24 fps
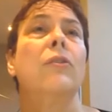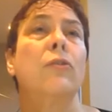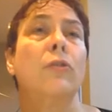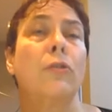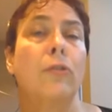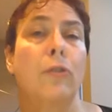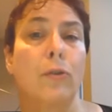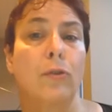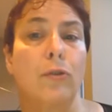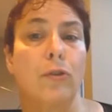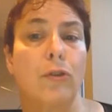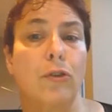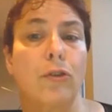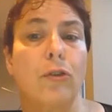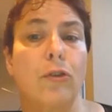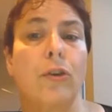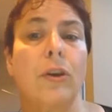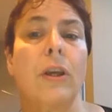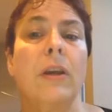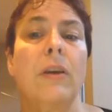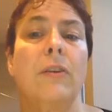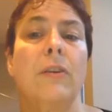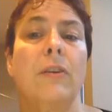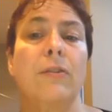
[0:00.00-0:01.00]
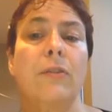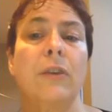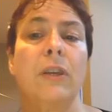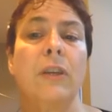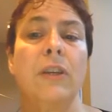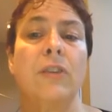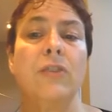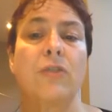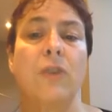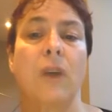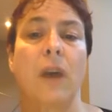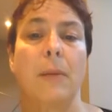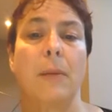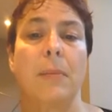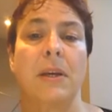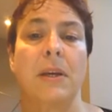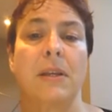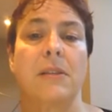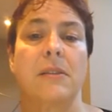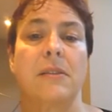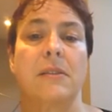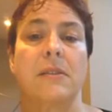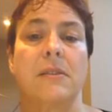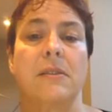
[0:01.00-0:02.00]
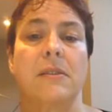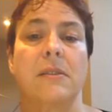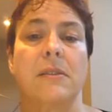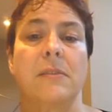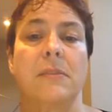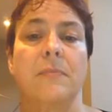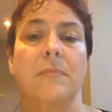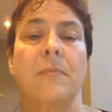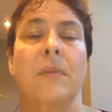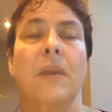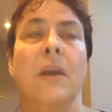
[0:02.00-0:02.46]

so 3 trimesters.